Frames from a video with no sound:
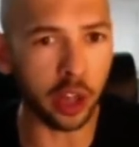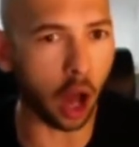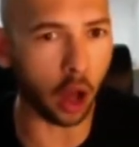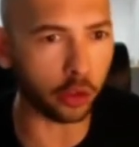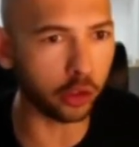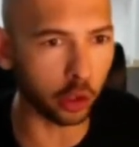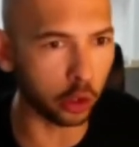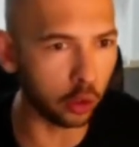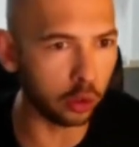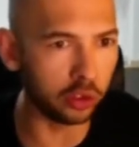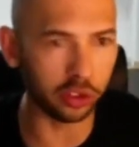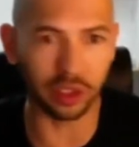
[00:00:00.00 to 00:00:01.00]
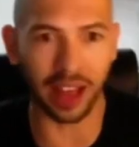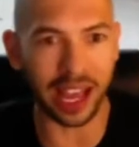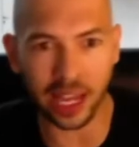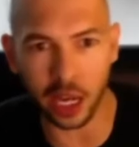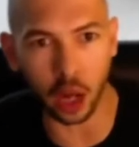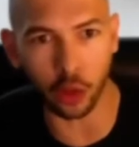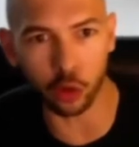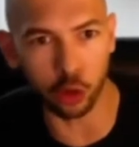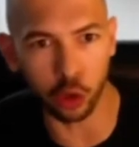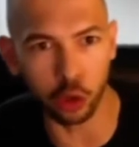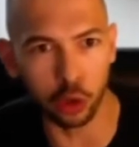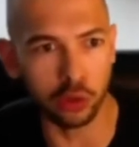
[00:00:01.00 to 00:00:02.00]
other dudes, liking other
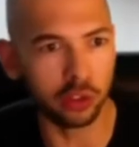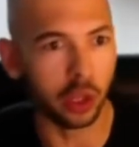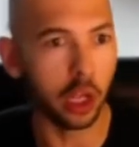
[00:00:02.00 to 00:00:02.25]
dudes.